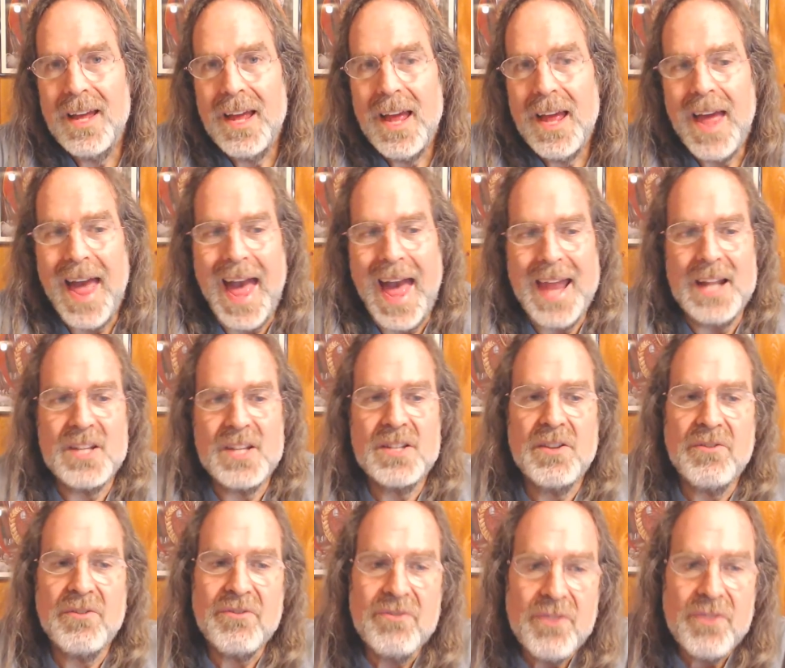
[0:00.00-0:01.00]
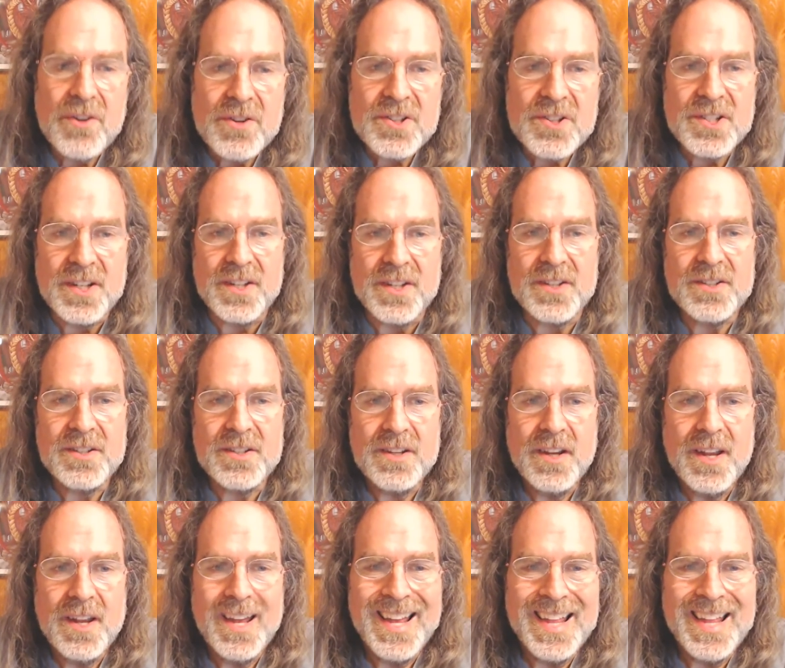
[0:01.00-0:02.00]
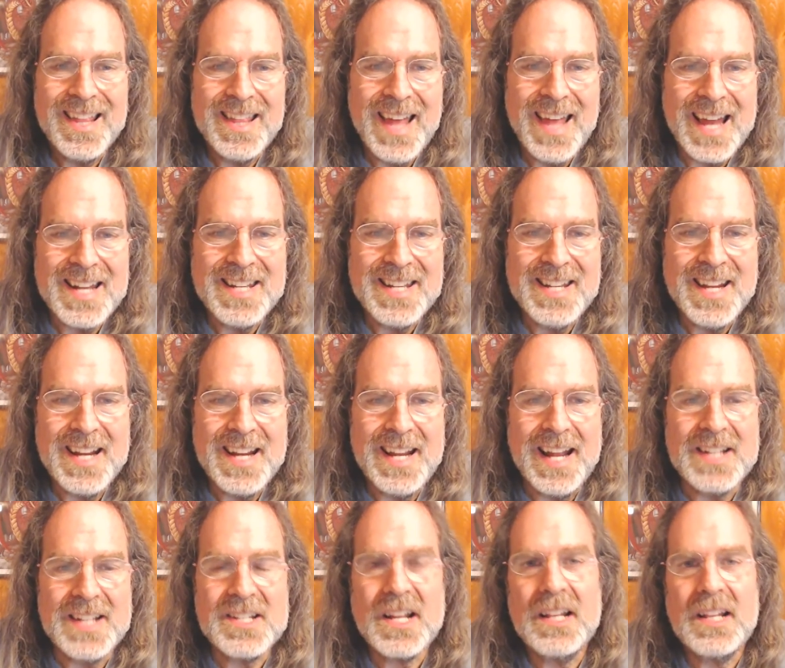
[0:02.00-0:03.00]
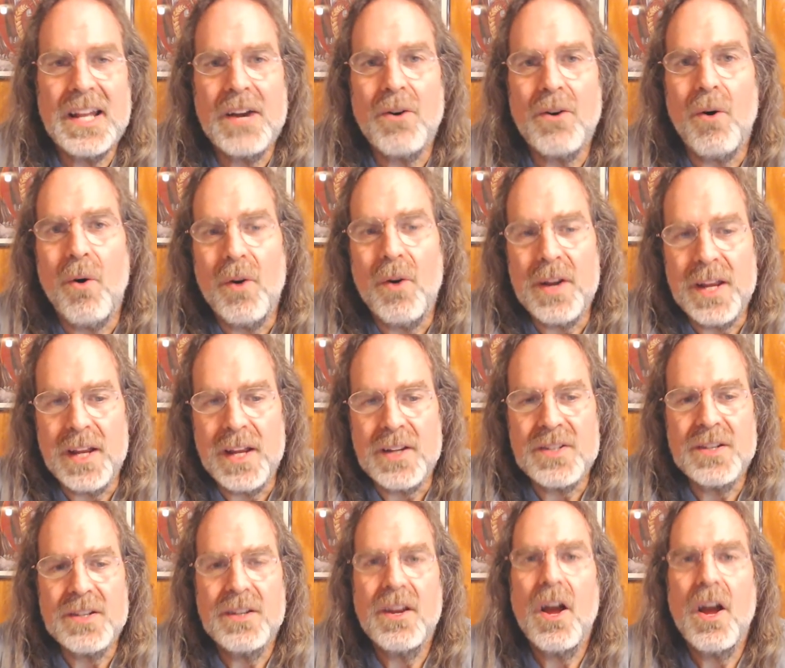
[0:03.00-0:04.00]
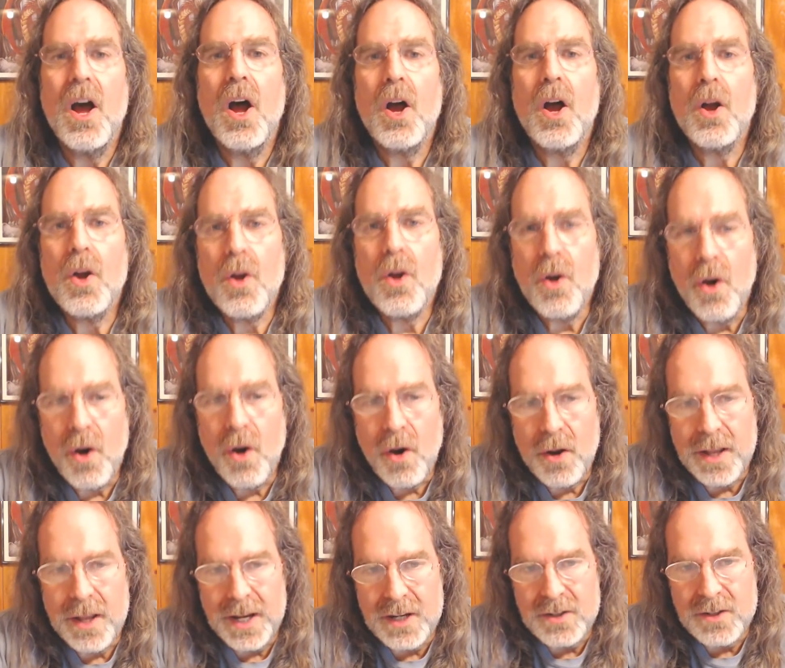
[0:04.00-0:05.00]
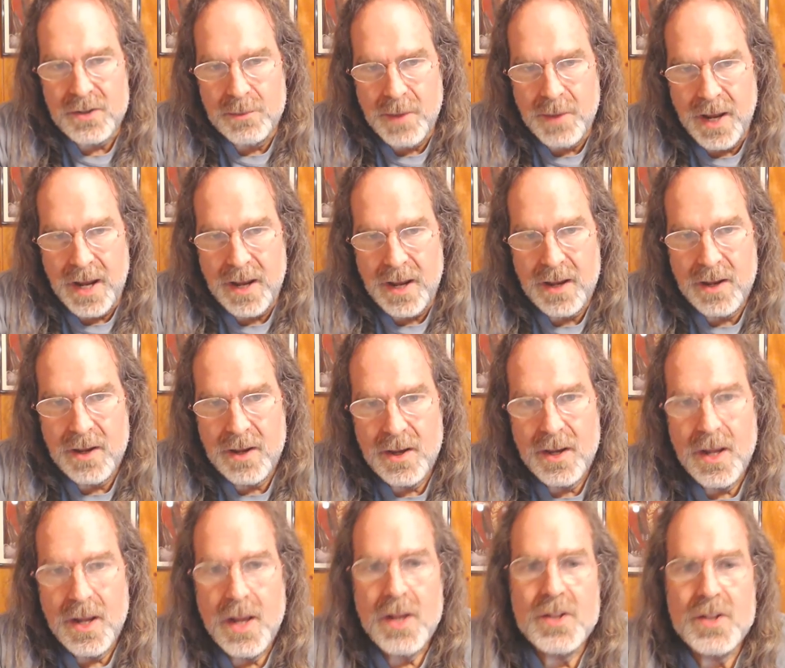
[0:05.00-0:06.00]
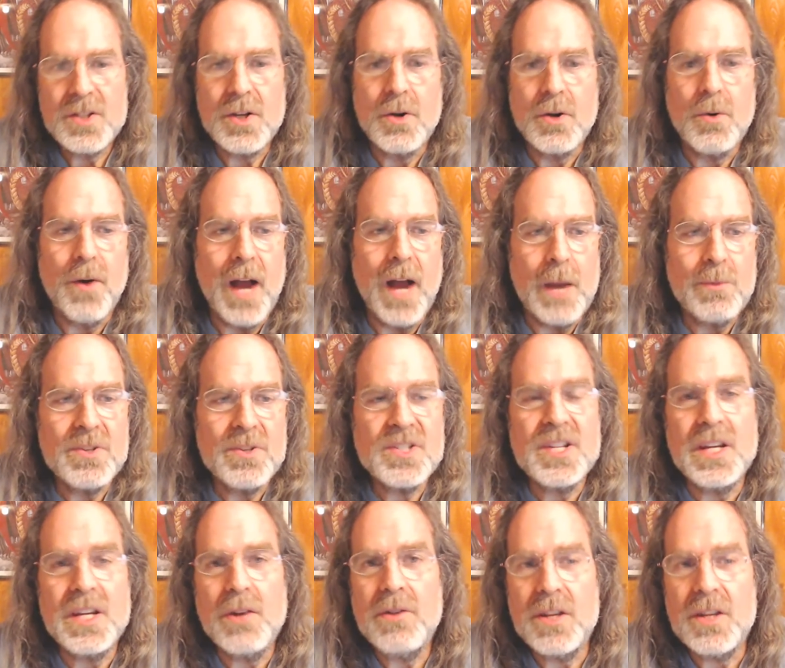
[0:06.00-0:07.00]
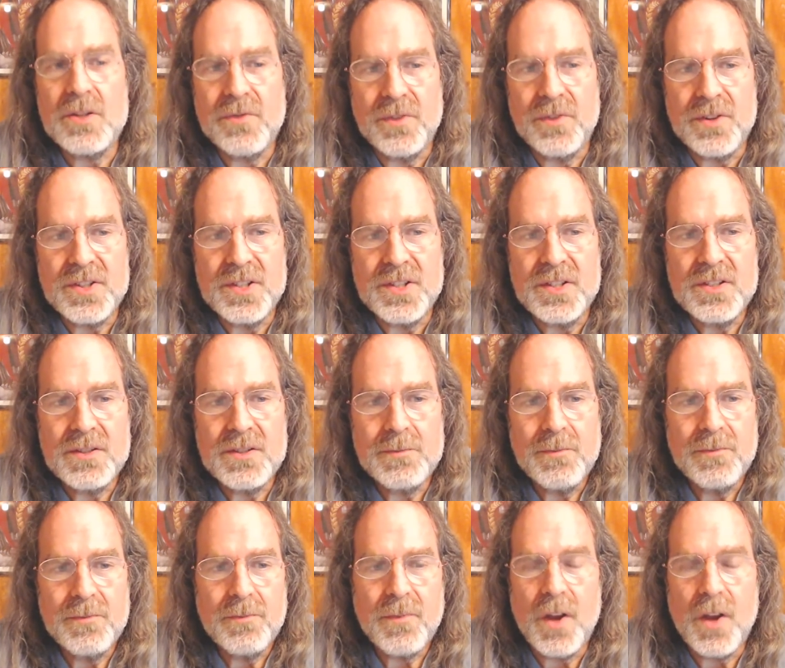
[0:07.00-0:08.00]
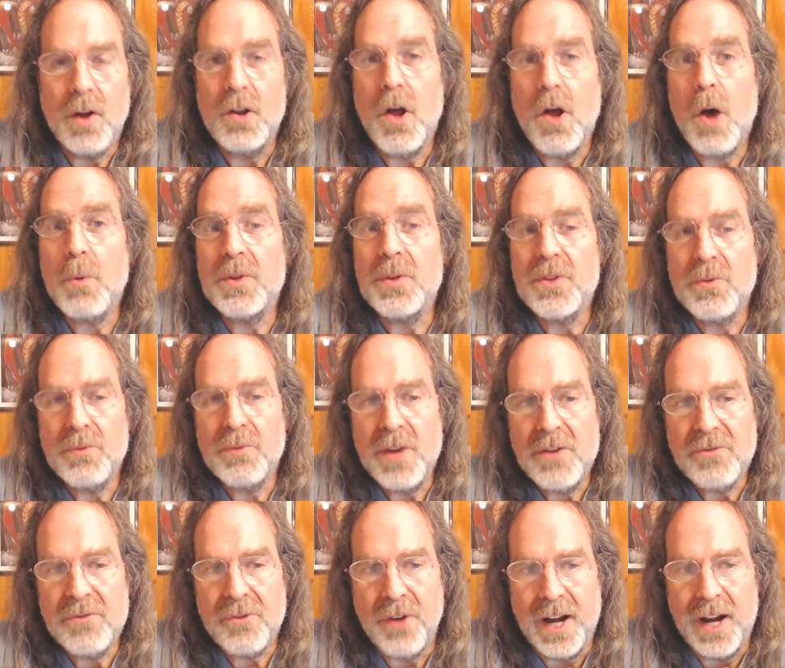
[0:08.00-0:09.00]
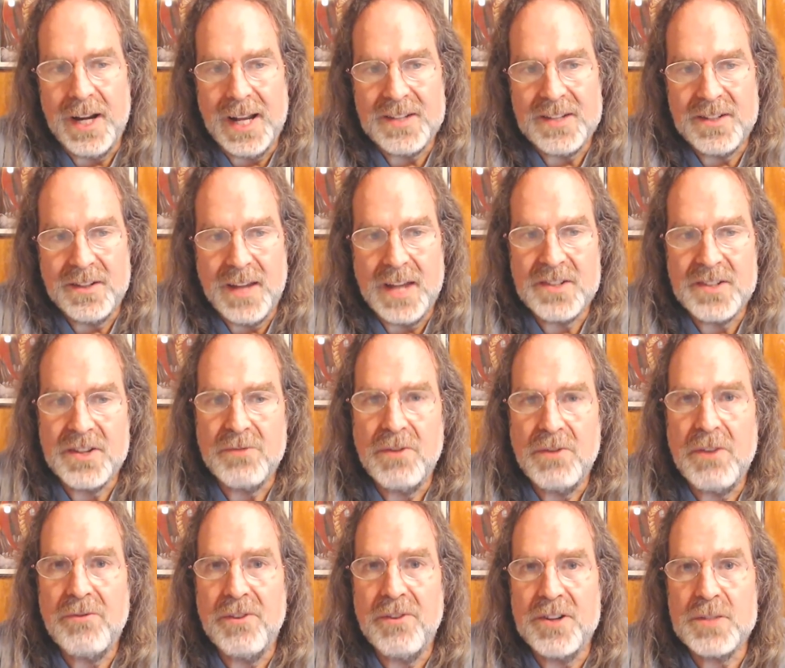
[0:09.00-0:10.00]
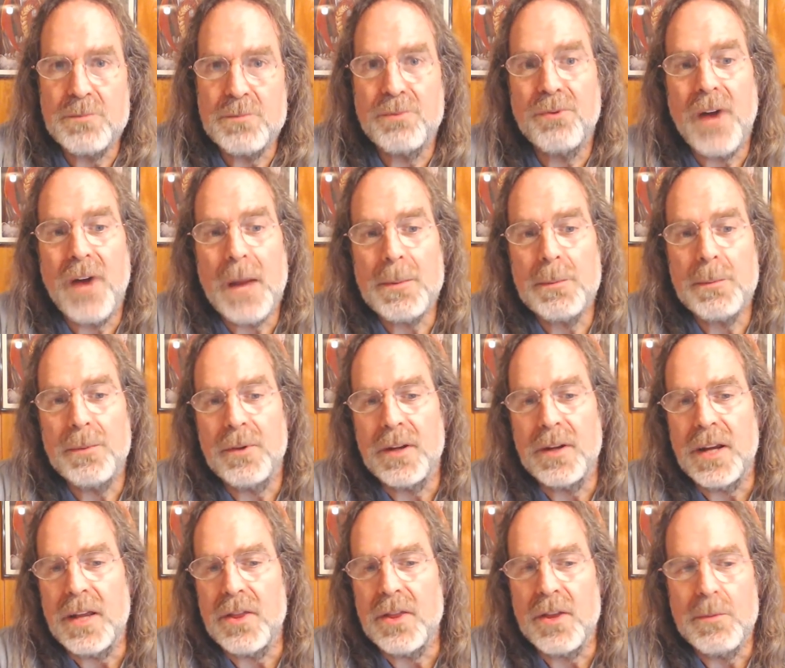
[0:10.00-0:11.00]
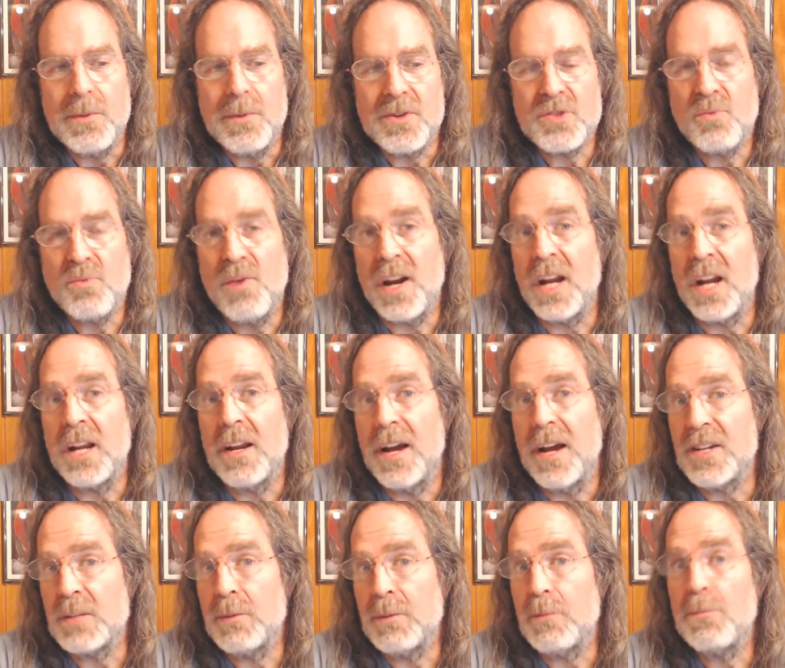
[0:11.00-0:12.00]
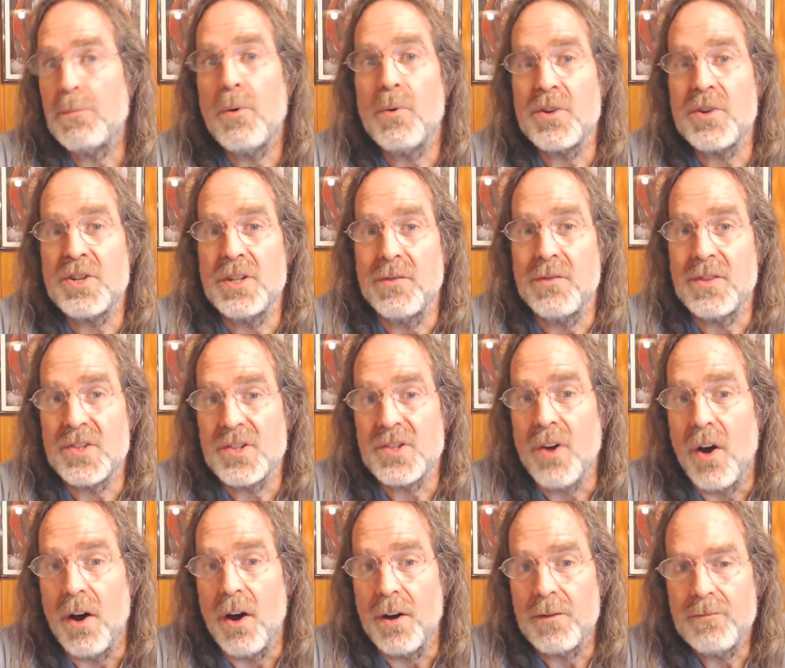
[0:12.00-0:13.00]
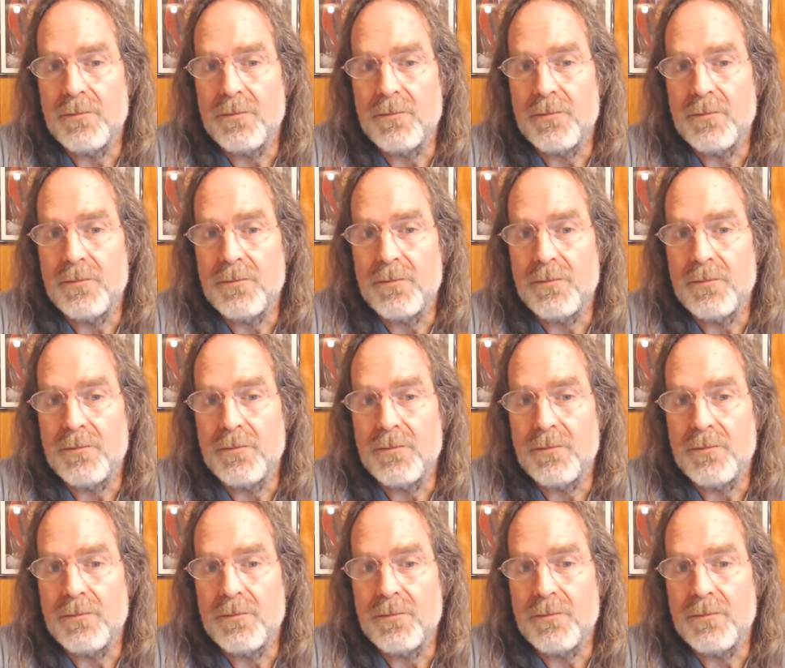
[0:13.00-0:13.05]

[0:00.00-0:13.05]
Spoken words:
And it's the verses that did its clairaudient calling to me. So I will sing you these verses, along with the refrain, as the refrain is probably the most recognizable portion of the song.